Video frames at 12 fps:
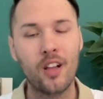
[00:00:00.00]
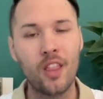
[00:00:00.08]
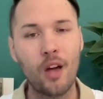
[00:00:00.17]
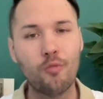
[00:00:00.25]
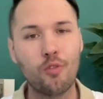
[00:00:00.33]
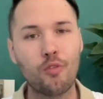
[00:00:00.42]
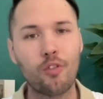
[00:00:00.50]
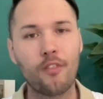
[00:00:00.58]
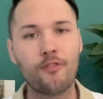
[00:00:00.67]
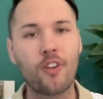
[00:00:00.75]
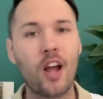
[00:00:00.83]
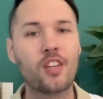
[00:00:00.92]
that will
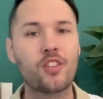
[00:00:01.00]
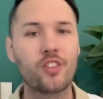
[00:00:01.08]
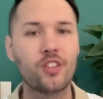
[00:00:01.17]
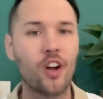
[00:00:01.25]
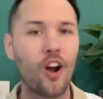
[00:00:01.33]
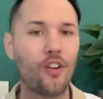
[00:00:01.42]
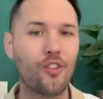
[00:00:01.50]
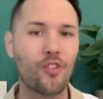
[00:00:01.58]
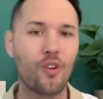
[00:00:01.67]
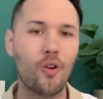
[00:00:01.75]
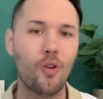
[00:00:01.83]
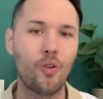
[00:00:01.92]
refresh our
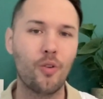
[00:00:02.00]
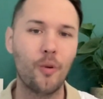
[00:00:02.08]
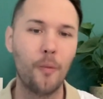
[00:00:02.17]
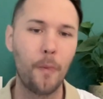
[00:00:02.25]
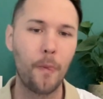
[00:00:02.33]
soul.